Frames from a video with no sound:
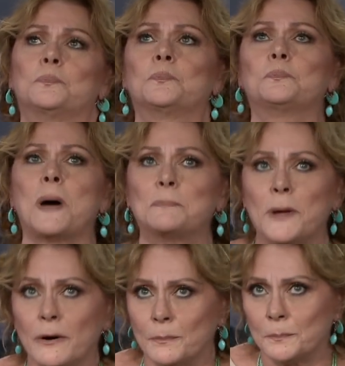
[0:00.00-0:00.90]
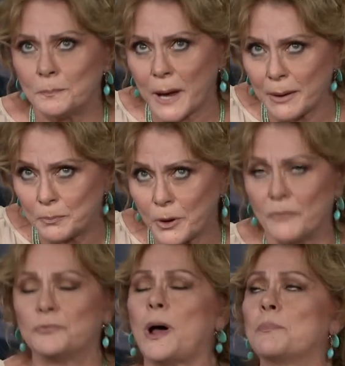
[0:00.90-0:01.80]

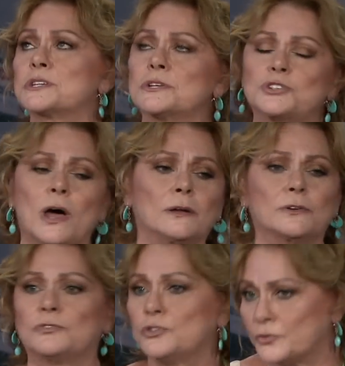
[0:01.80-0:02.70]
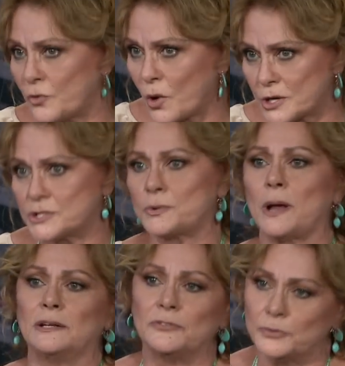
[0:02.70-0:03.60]
was the child of divorce. I
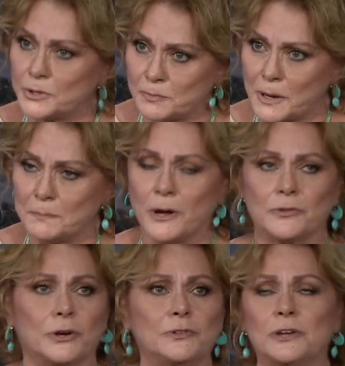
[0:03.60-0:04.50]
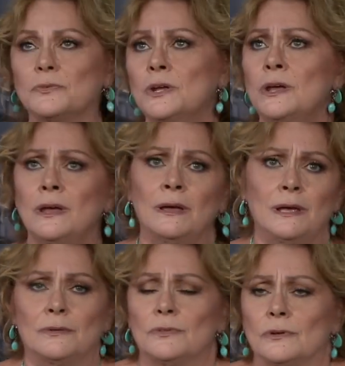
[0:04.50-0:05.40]
lived with my mother. And
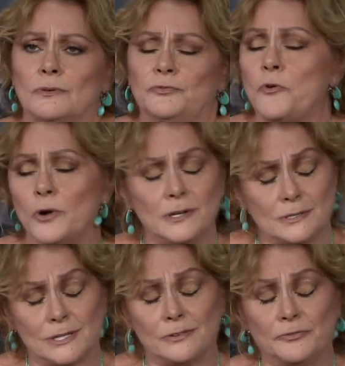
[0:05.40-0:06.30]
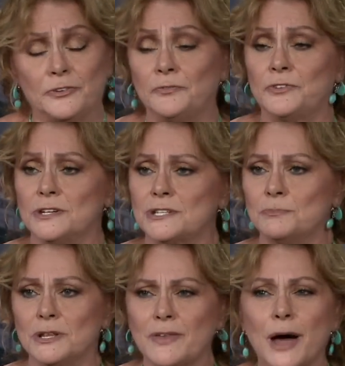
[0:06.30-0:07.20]
in the 40s and the 50s, I
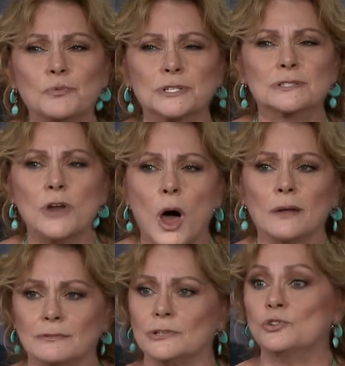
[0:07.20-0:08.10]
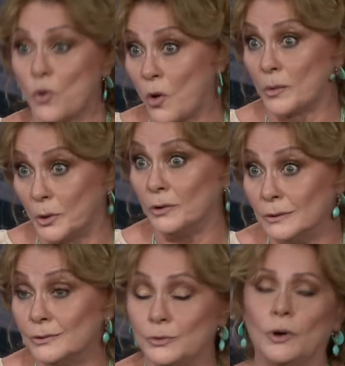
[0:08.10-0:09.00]
mean, that was not normal.
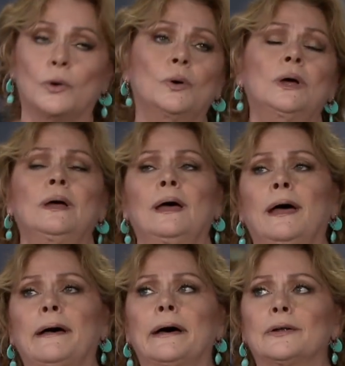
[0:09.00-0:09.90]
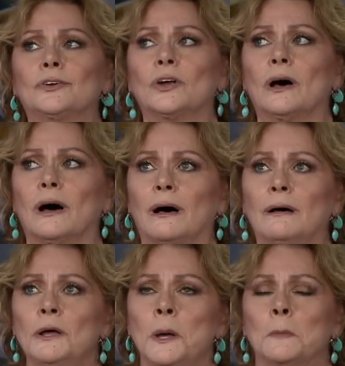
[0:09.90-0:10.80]
You know, and
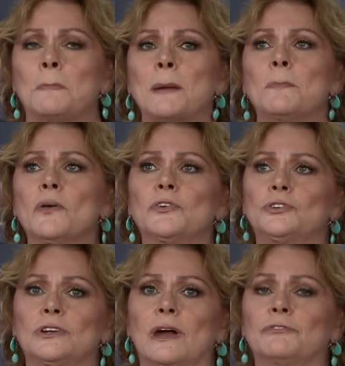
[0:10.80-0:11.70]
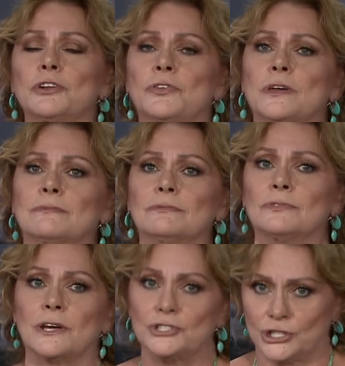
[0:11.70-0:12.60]
my mother did everything
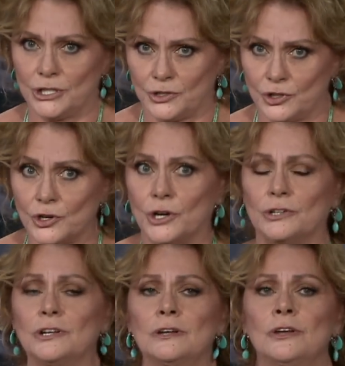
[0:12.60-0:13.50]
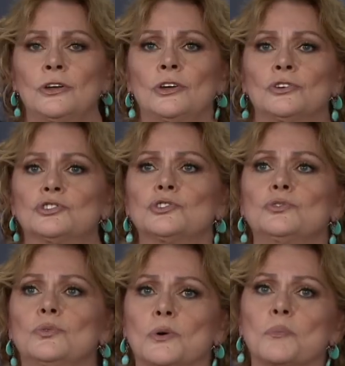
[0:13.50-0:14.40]
that she could to